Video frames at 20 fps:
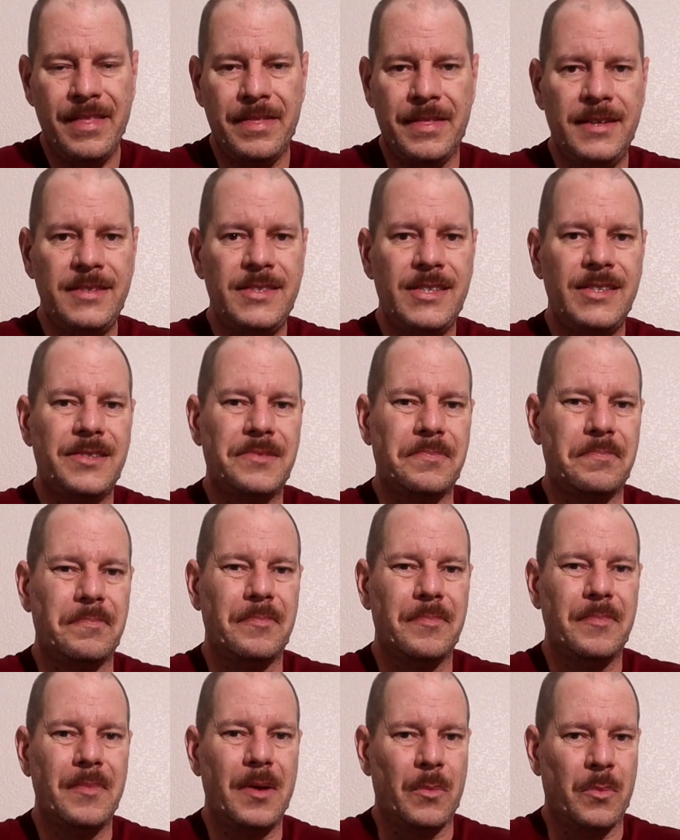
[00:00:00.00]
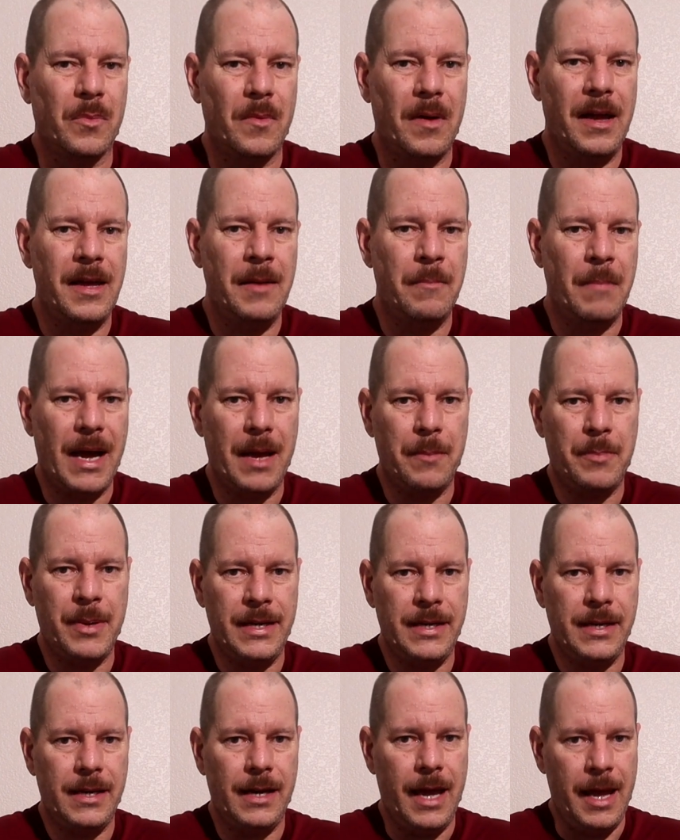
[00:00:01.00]
This is, in my
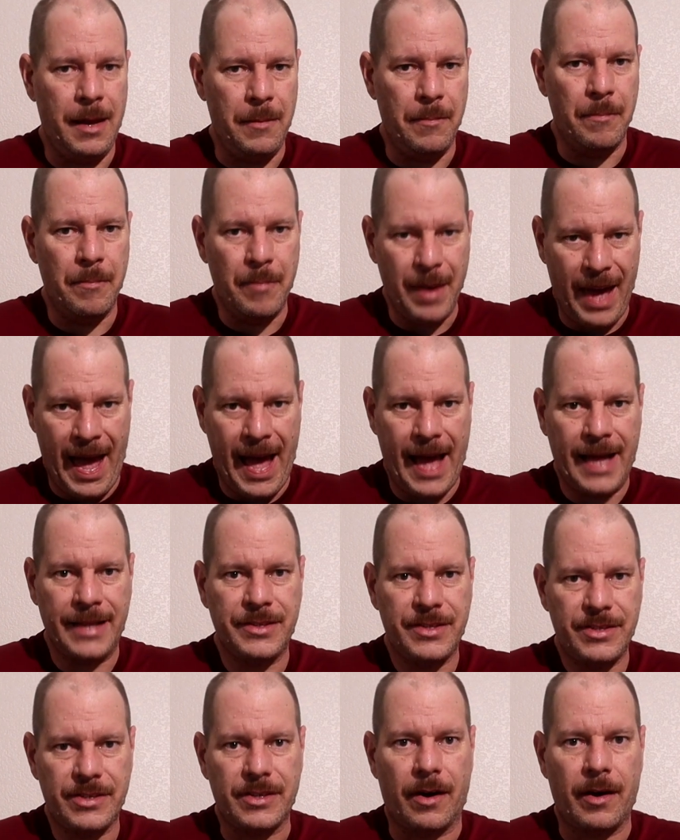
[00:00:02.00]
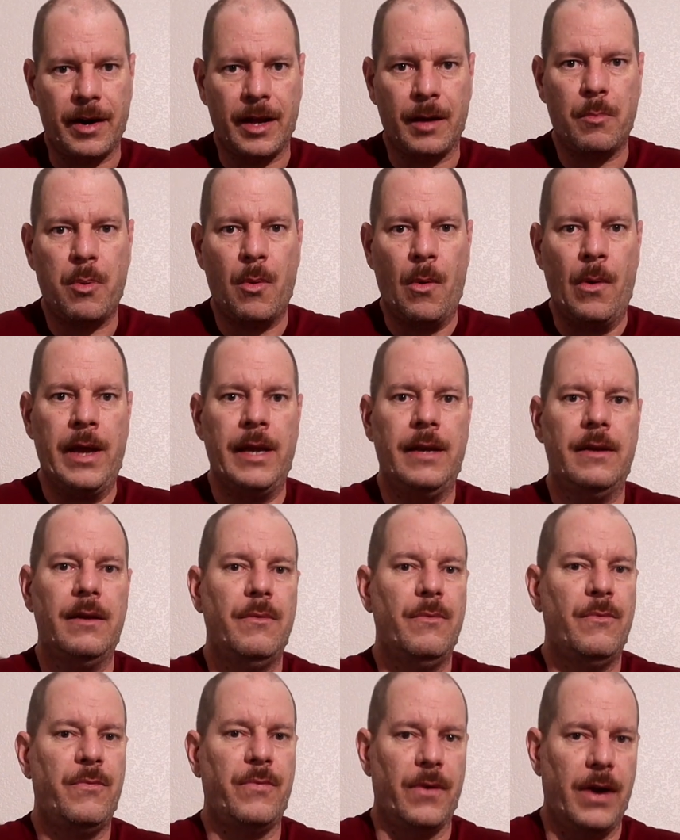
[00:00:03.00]
opinion, a bad starting point
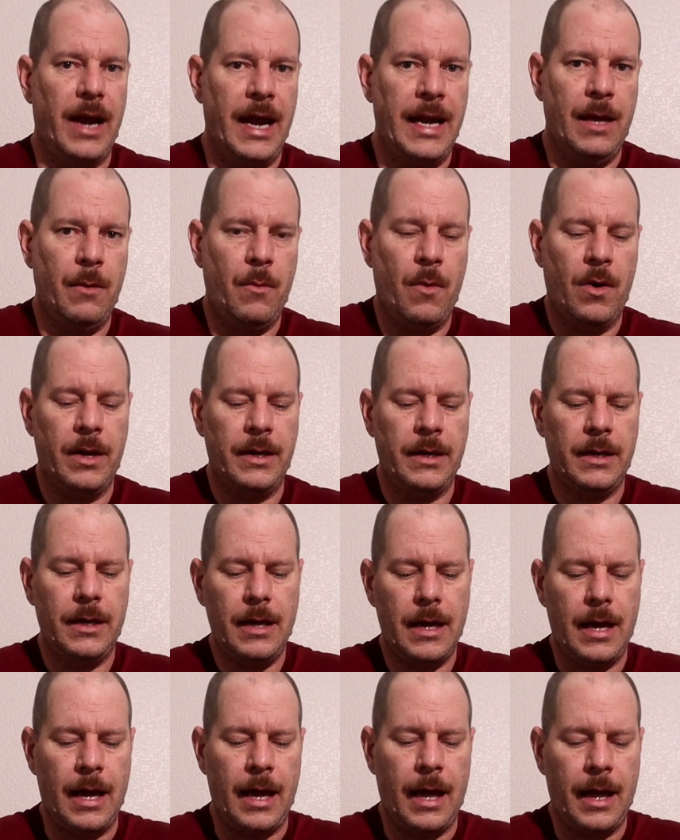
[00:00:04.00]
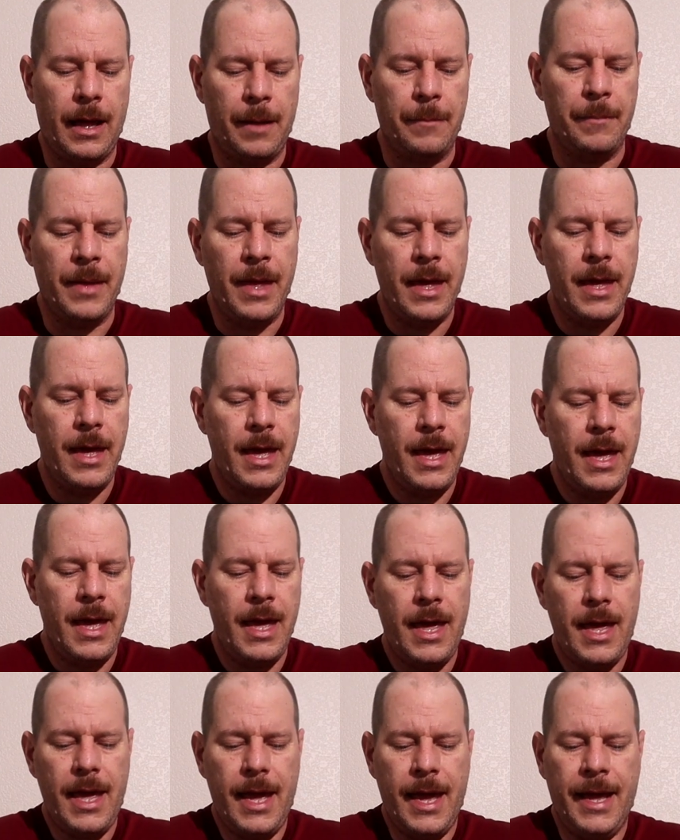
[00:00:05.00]
for anyone.
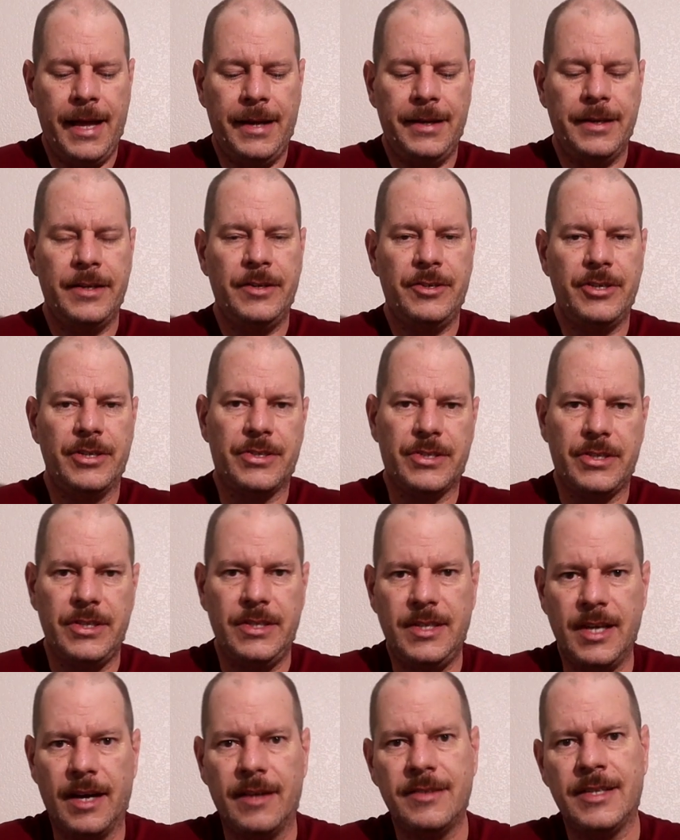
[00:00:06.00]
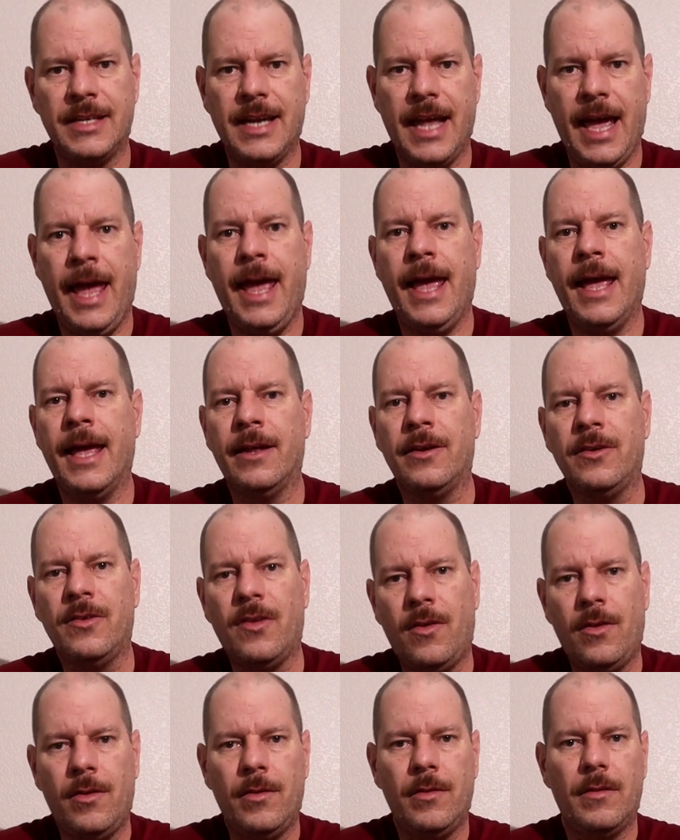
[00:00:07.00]
It just doesn't
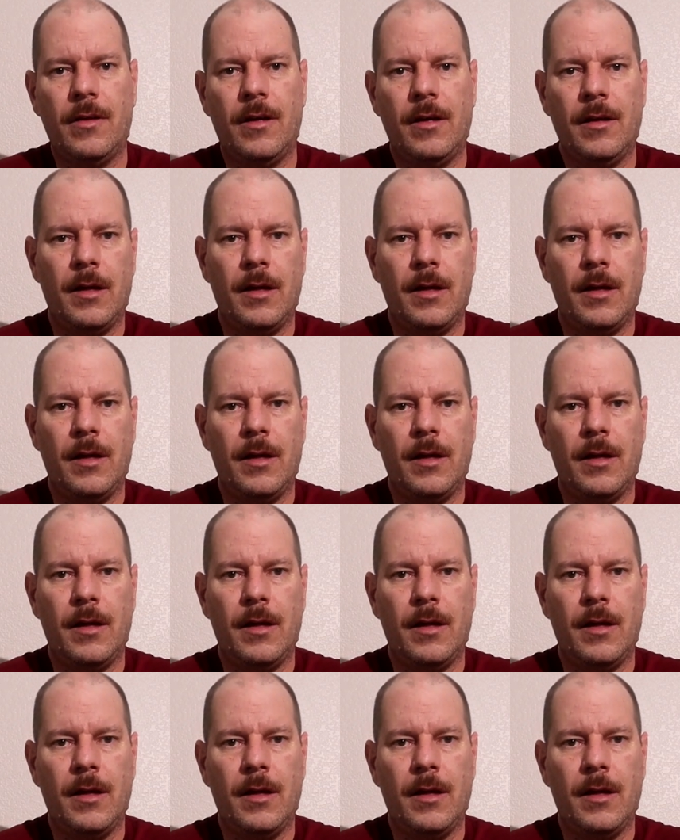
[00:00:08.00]
handle.